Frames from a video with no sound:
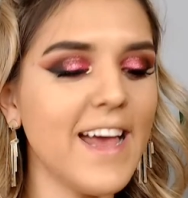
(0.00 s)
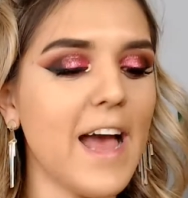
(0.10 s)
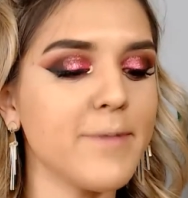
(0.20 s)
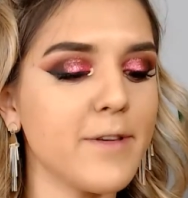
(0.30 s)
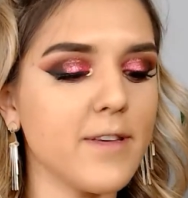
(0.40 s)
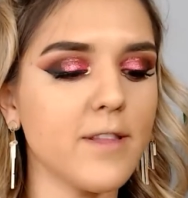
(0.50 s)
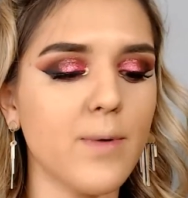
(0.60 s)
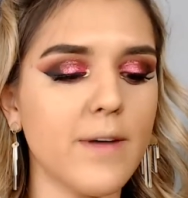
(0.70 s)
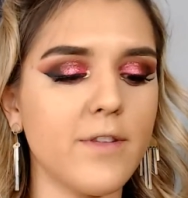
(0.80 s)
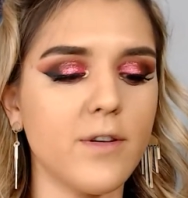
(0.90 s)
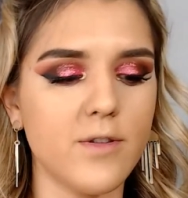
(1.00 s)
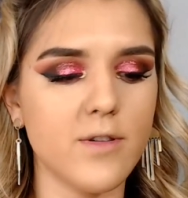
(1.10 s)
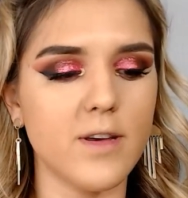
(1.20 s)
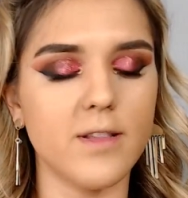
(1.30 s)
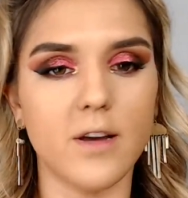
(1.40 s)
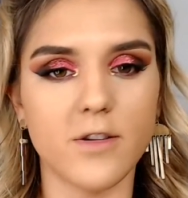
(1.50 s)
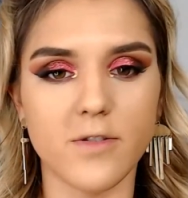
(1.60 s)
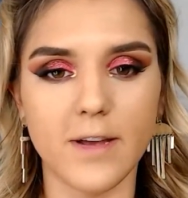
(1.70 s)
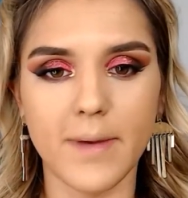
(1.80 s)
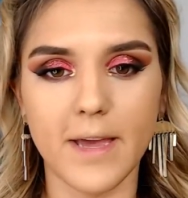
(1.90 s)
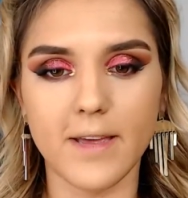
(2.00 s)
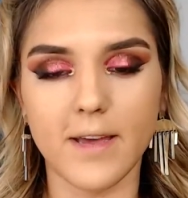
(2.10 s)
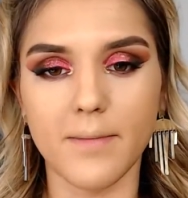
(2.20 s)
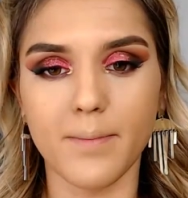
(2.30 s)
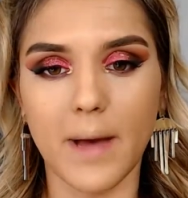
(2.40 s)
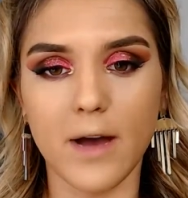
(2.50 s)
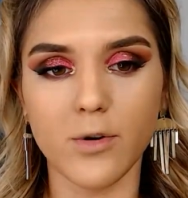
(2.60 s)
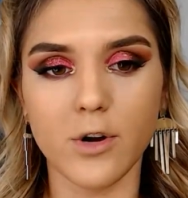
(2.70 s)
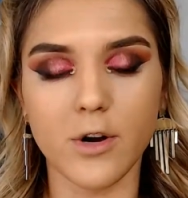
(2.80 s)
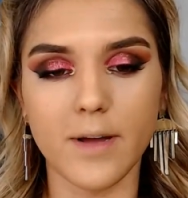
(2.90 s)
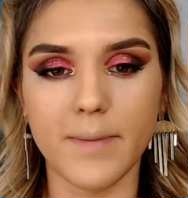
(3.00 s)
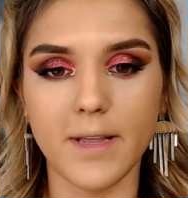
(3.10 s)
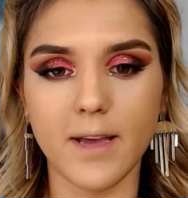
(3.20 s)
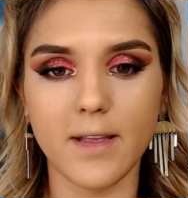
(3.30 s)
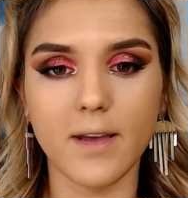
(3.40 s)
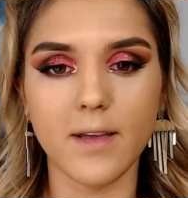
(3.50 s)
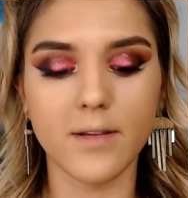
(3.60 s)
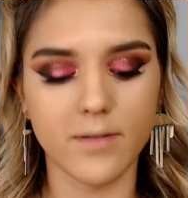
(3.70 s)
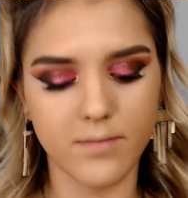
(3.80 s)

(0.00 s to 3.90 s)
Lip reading: I'm using the Revolution Luxury Baking Powder in Banana.